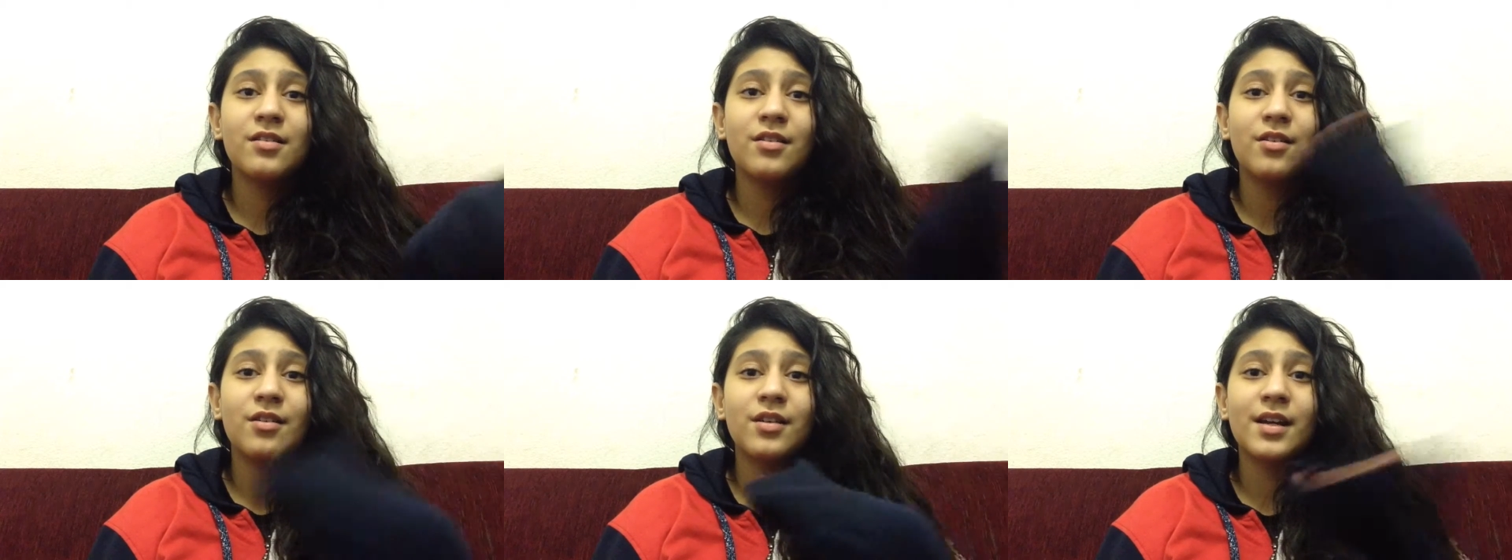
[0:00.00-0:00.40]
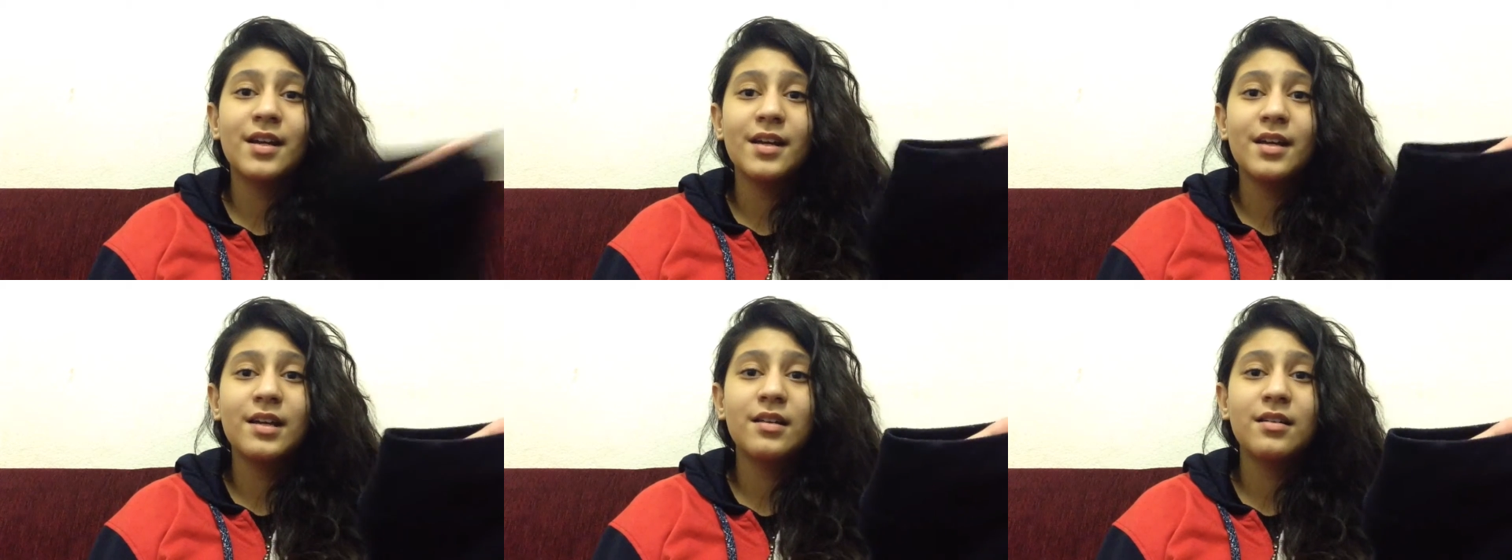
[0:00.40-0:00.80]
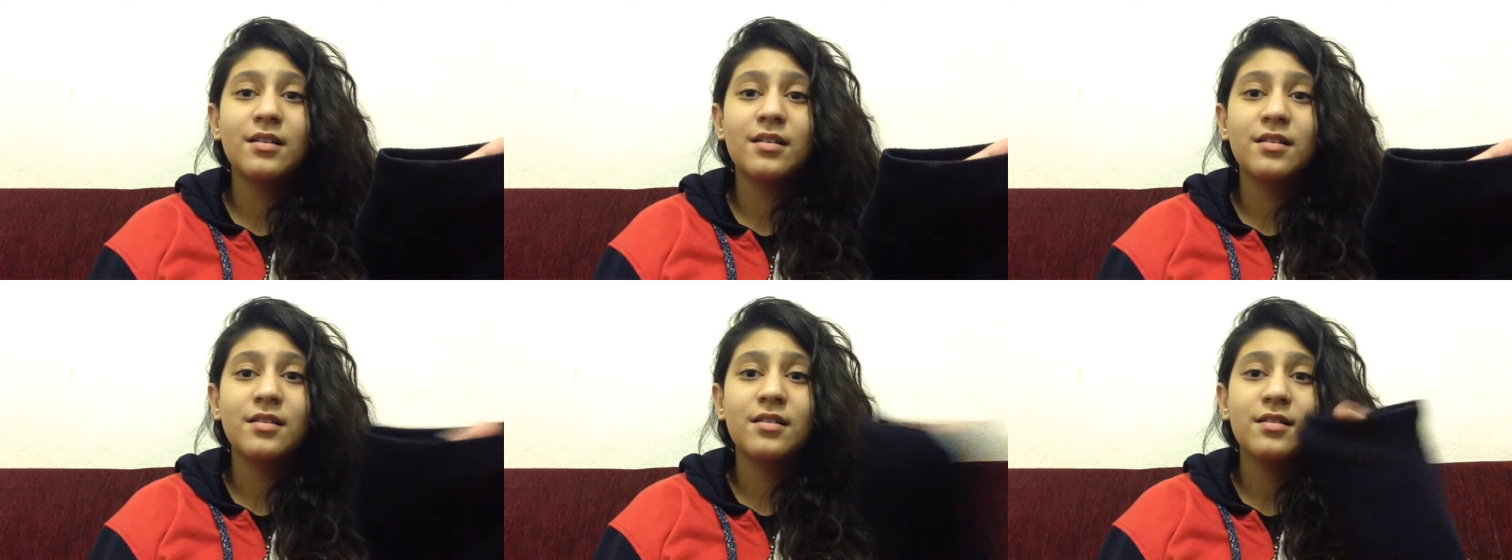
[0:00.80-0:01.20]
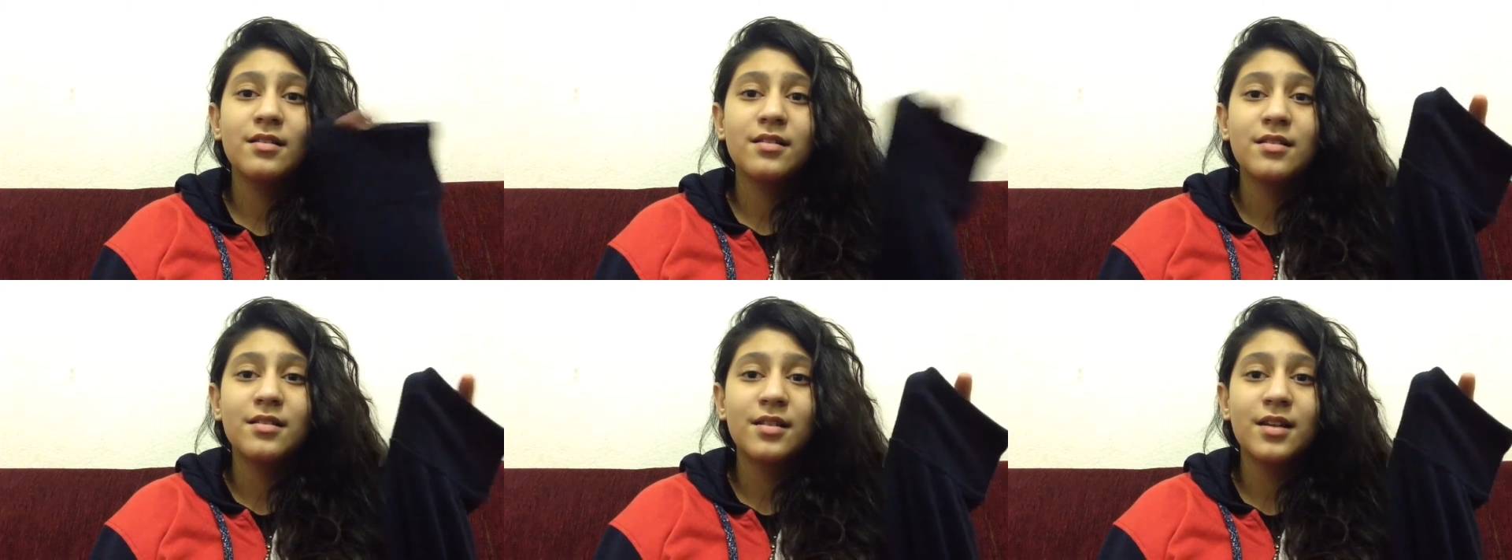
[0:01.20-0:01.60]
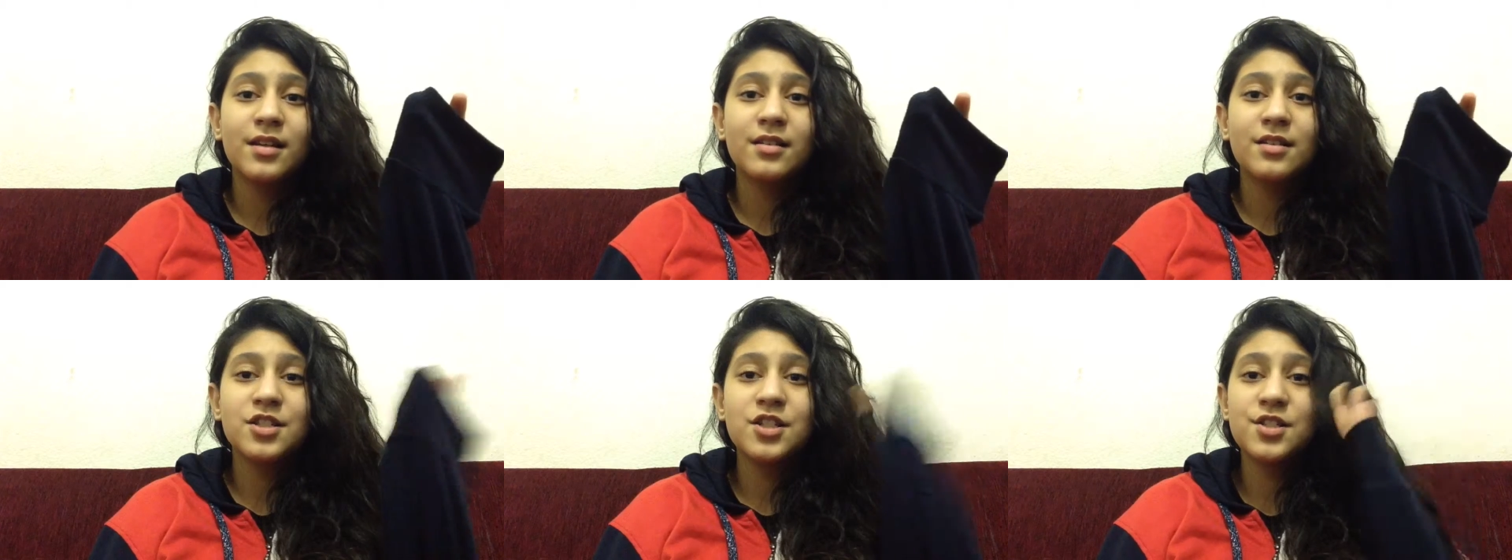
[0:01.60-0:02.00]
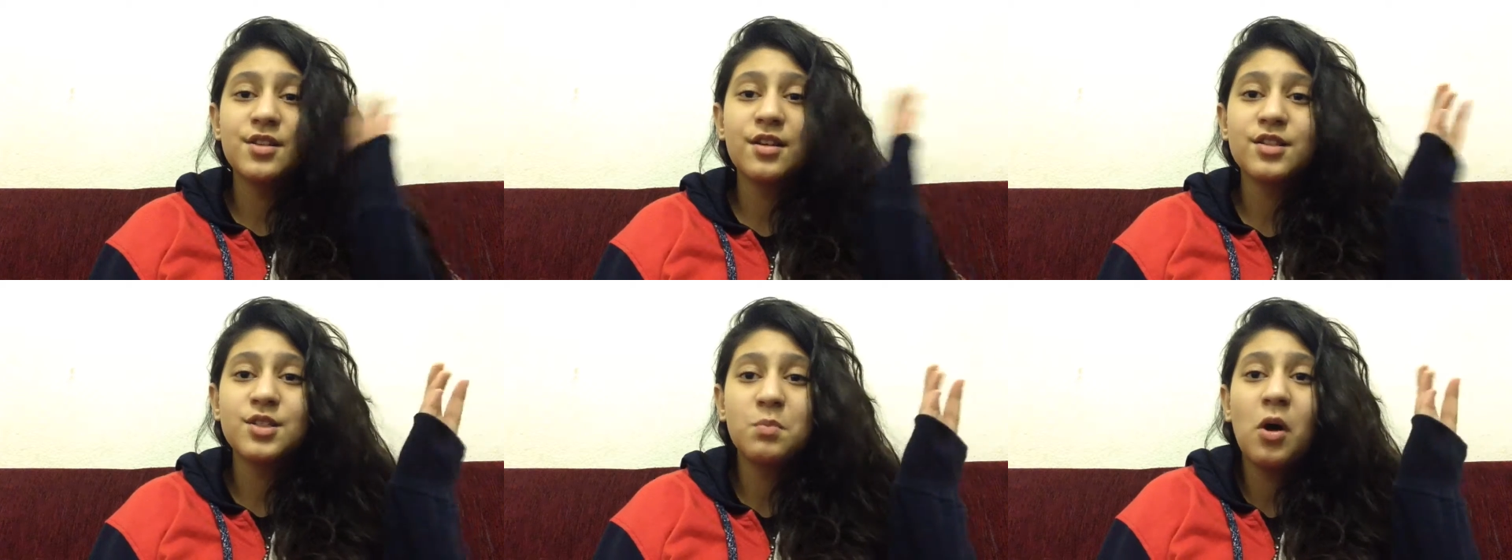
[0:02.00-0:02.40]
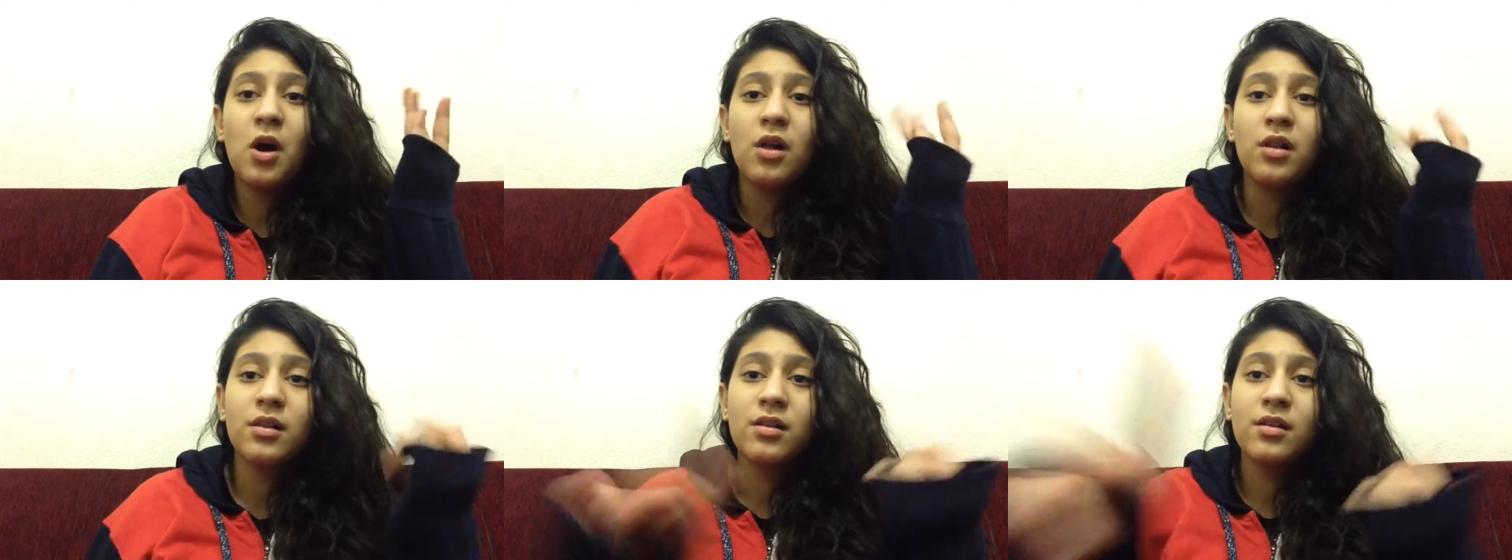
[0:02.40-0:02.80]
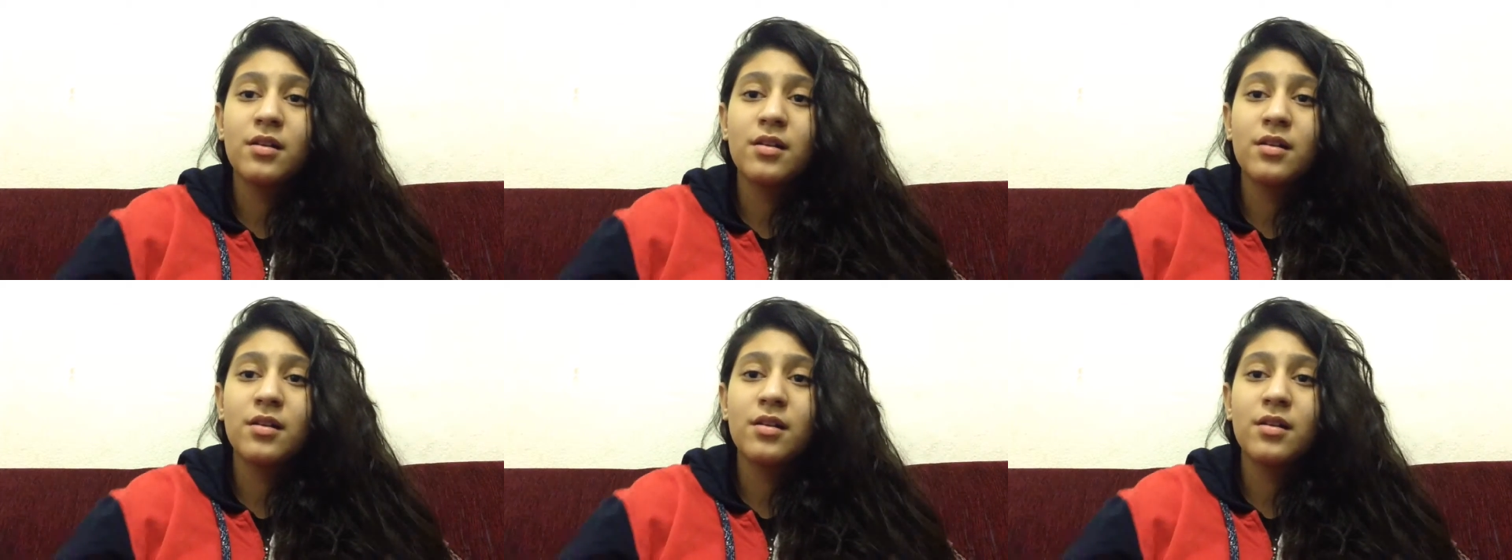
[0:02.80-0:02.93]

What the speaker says: or kid, like she's not small.